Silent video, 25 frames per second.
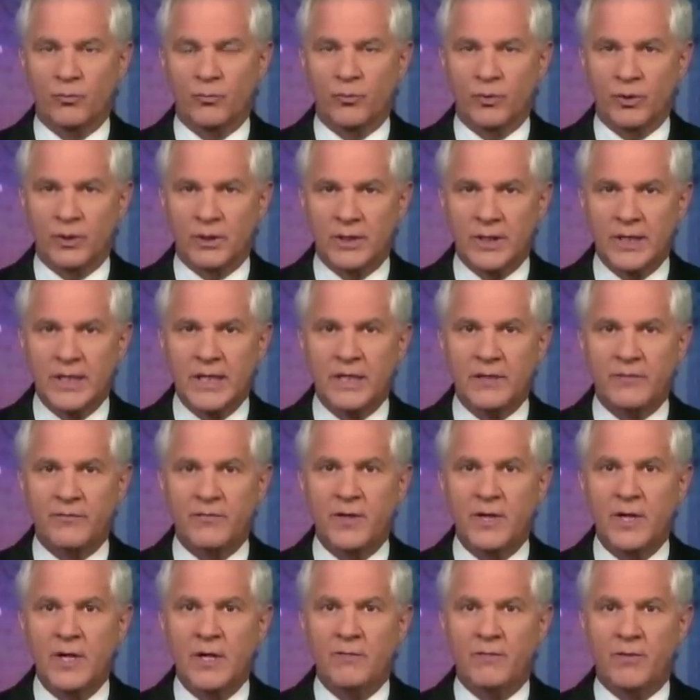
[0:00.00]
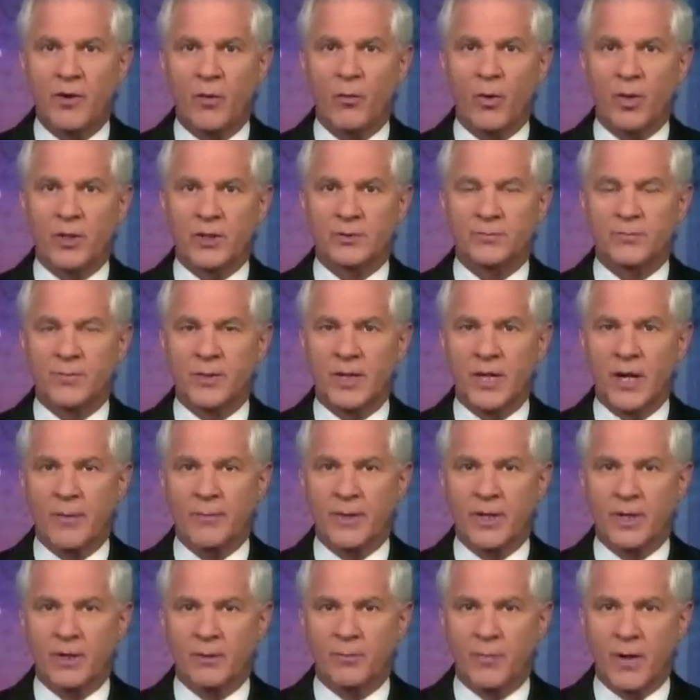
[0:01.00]
relief from what is
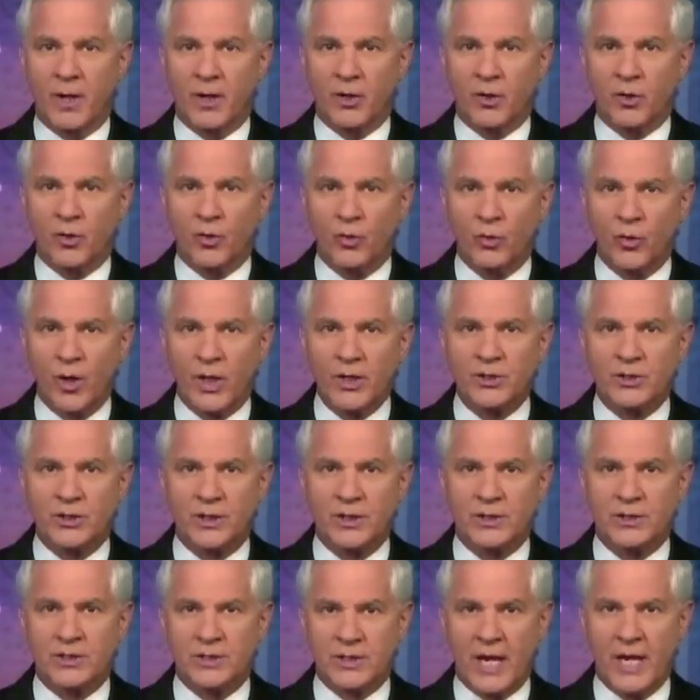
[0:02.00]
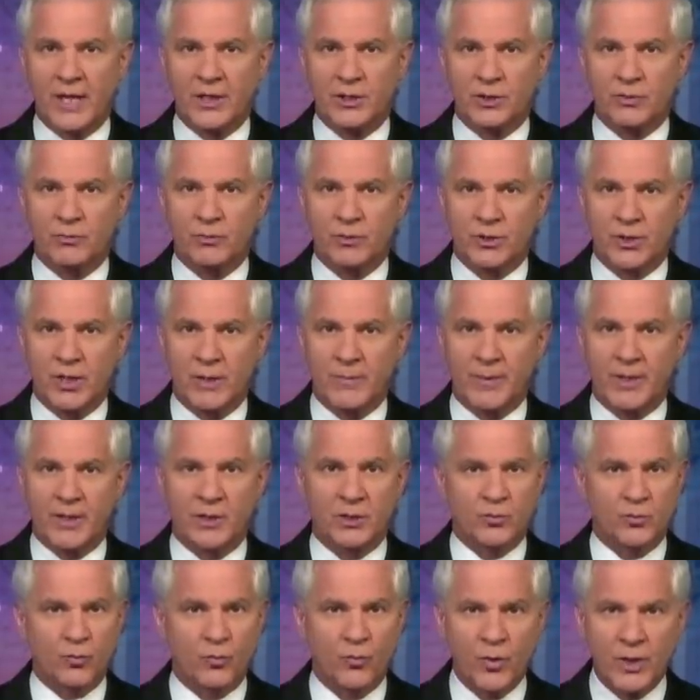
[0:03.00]
becoming a, a crushing sanction regime that
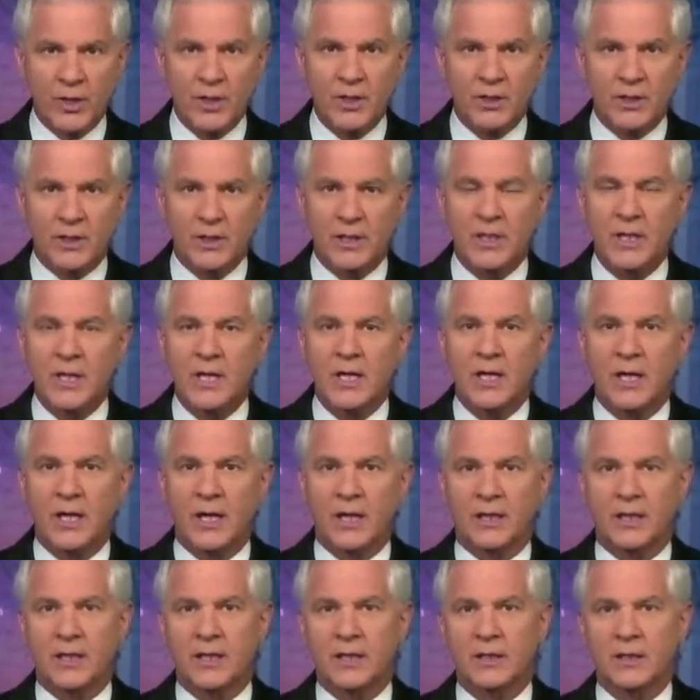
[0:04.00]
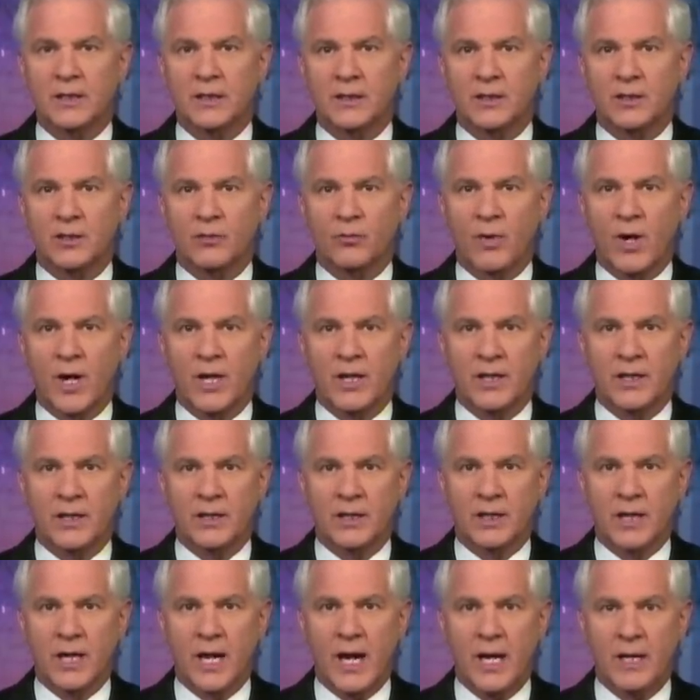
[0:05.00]
is really uh, killing the
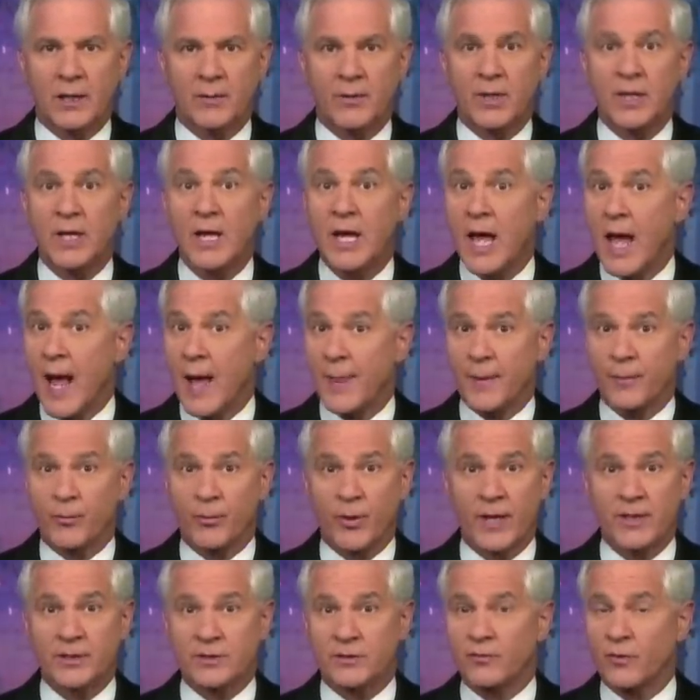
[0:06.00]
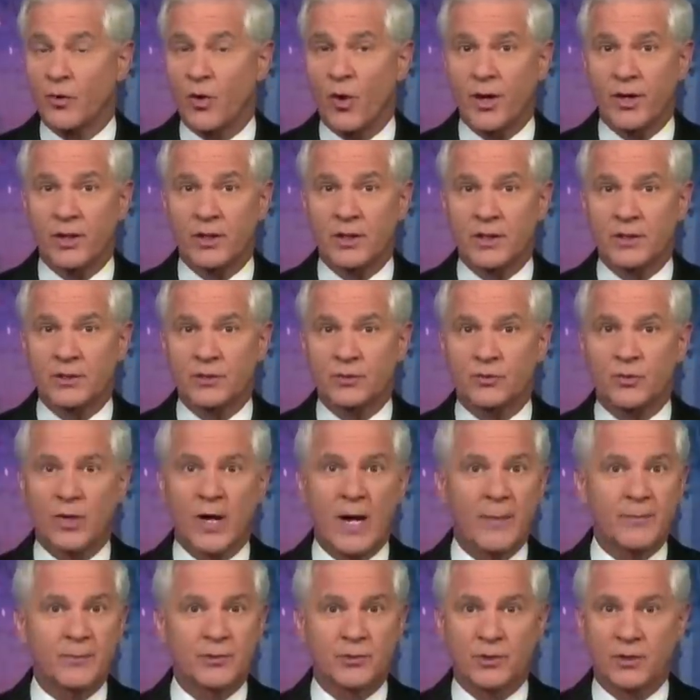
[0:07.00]
Iranian economy, and the yeah. price of oil has
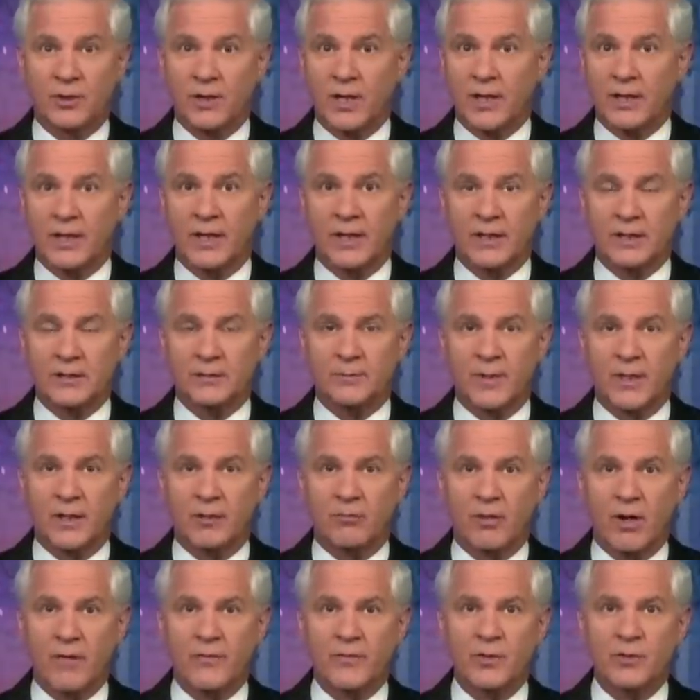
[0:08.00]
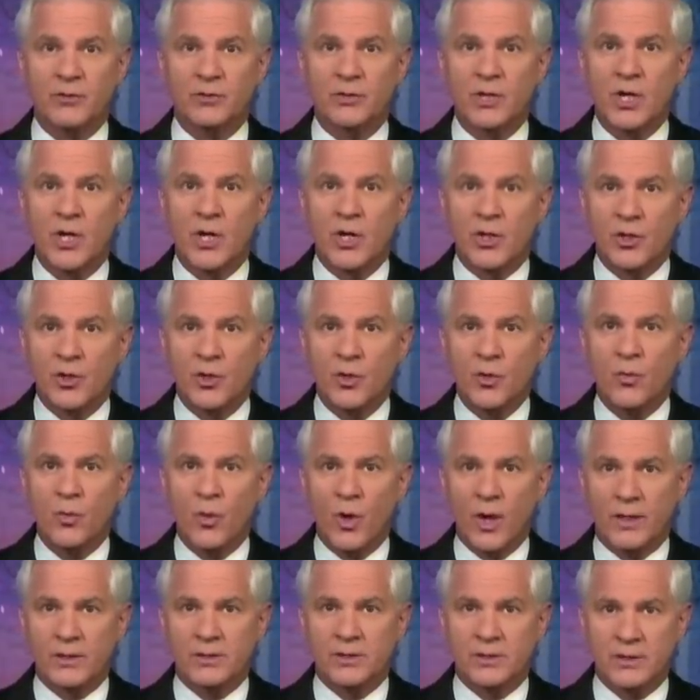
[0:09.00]
dropped, so they're not getting as many revenues? You
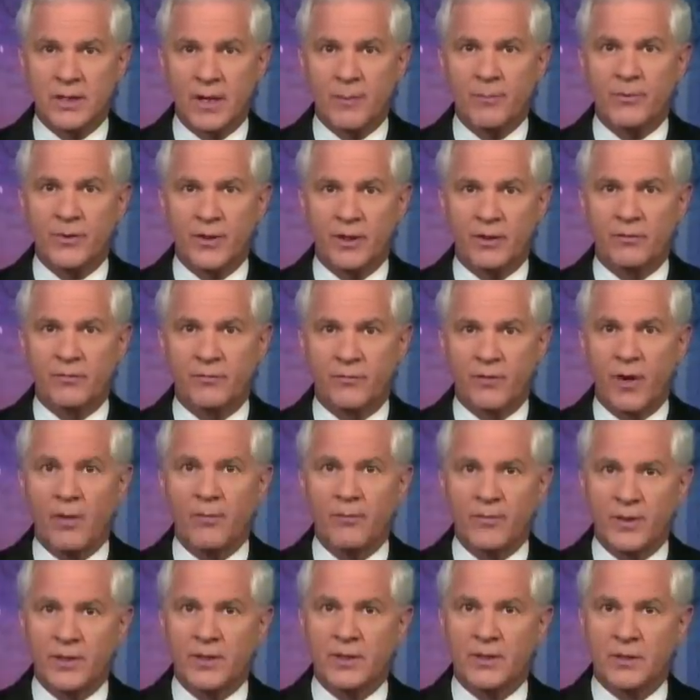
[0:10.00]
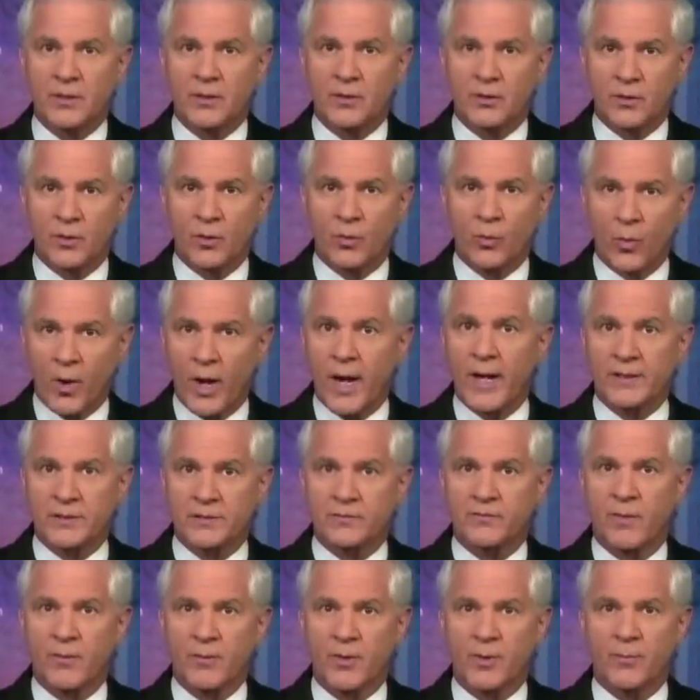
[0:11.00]
want something from the, the
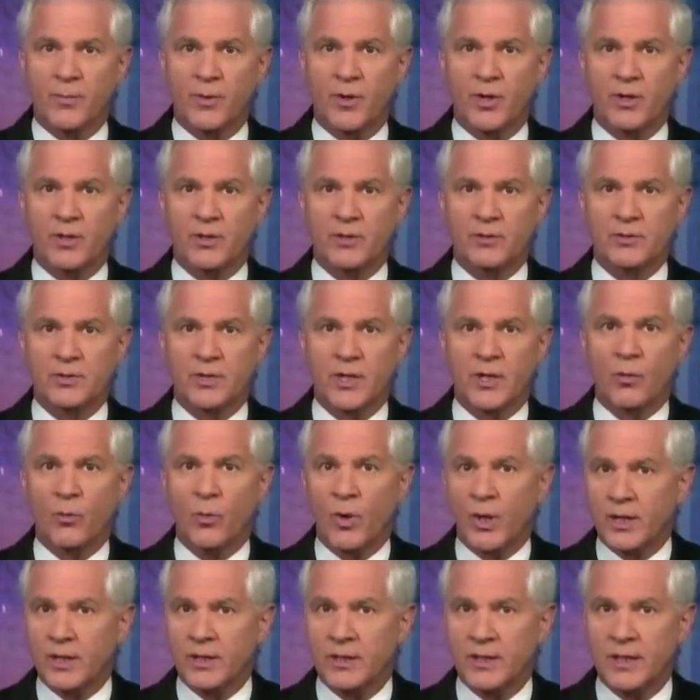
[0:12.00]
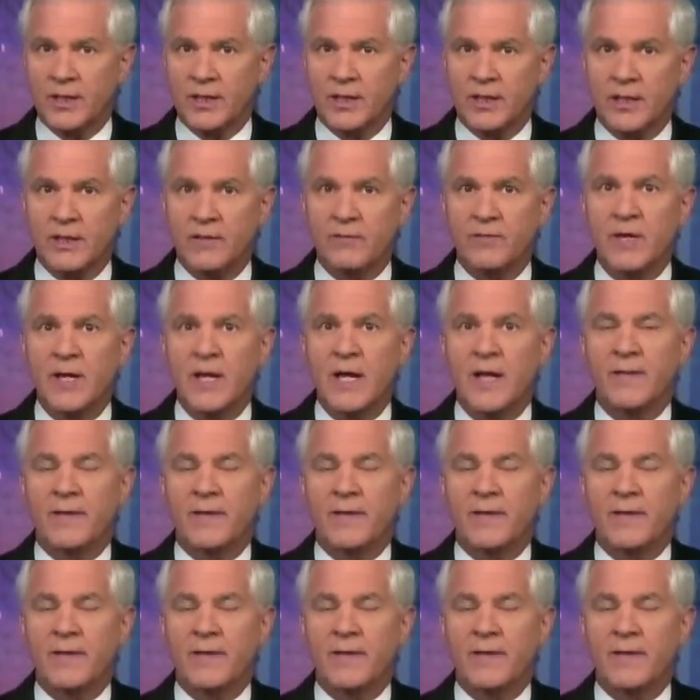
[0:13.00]
West, from the partners there. What can they give?